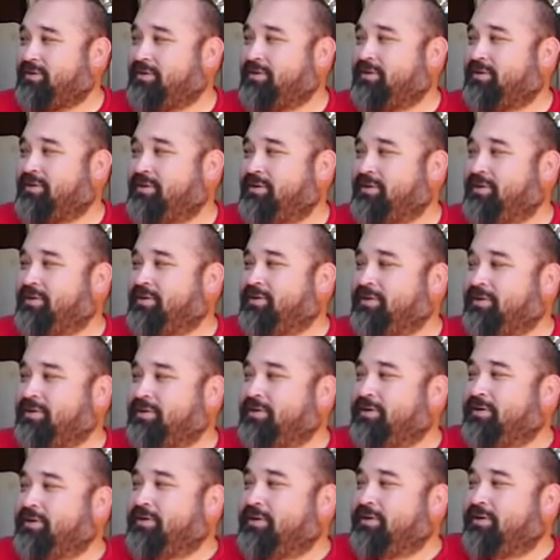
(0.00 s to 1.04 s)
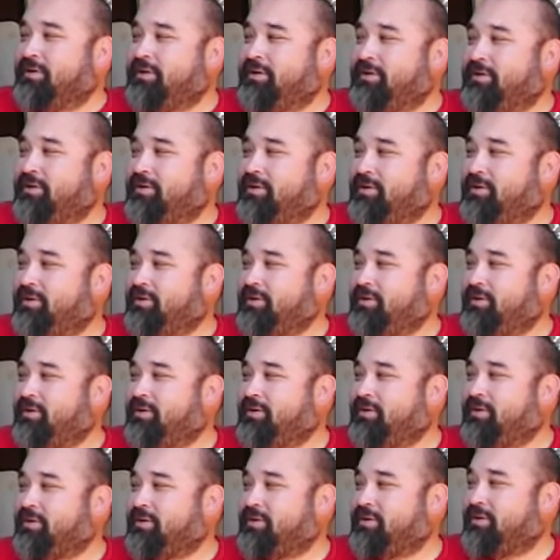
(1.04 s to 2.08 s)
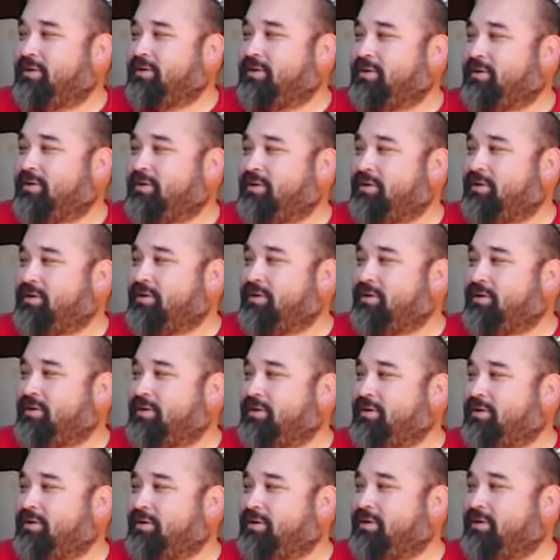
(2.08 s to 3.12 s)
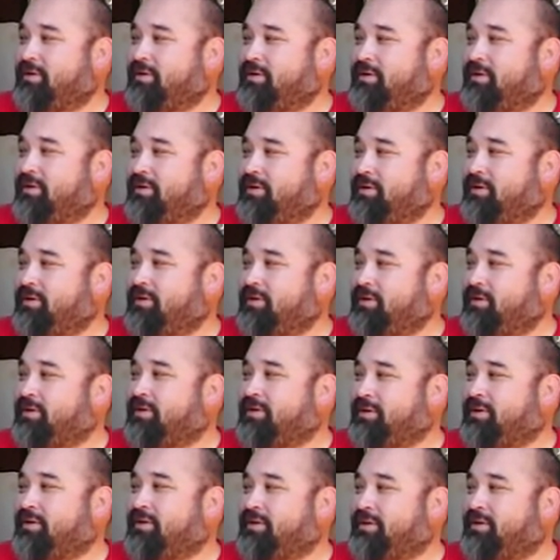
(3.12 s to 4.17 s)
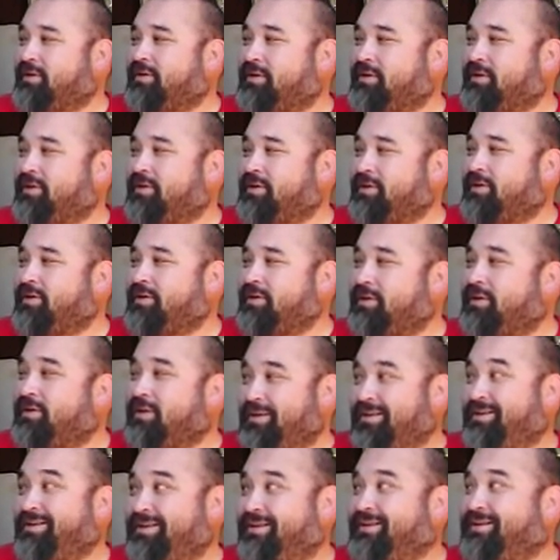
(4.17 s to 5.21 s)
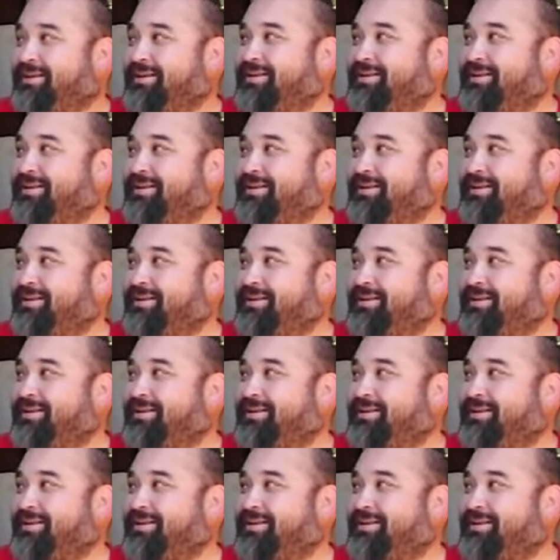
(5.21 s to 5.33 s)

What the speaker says: [no speech]